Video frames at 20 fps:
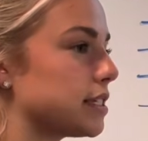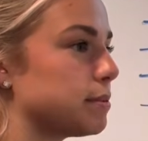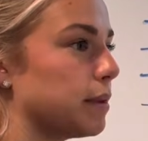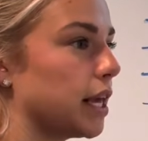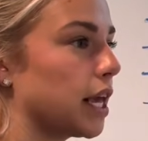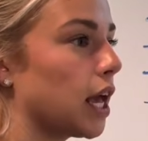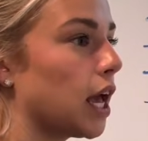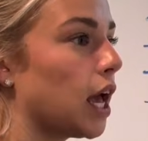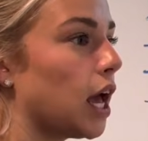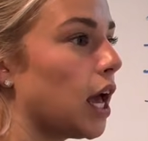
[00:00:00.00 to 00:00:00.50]

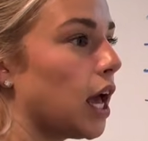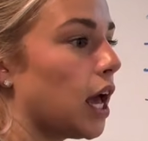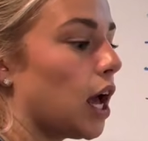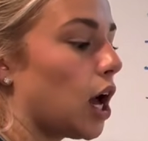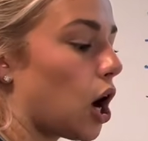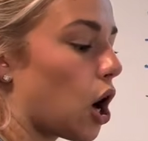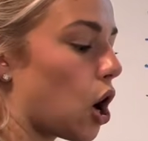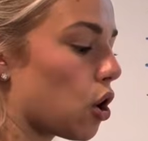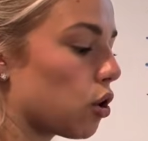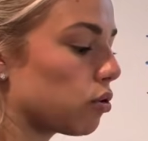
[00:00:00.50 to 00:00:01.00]
me
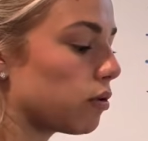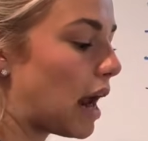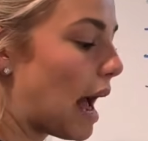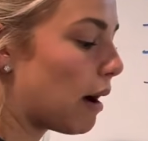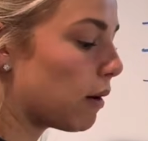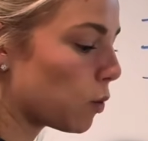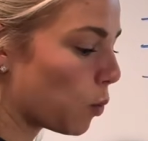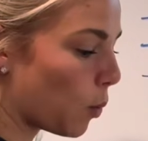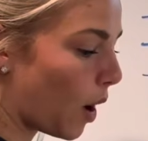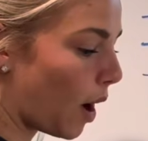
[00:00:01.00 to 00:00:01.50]

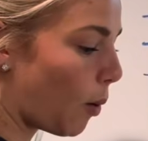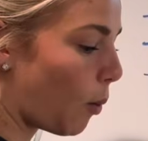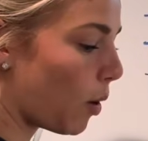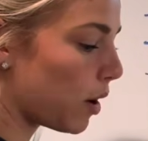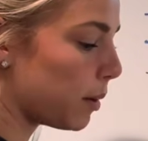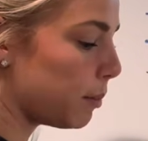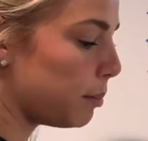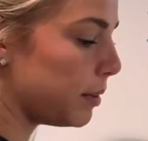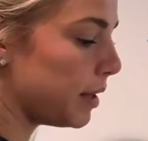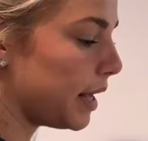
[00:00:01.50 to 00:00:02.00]
around where I want
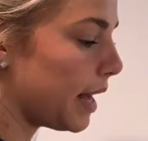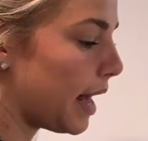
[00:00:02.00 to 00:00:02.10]
to be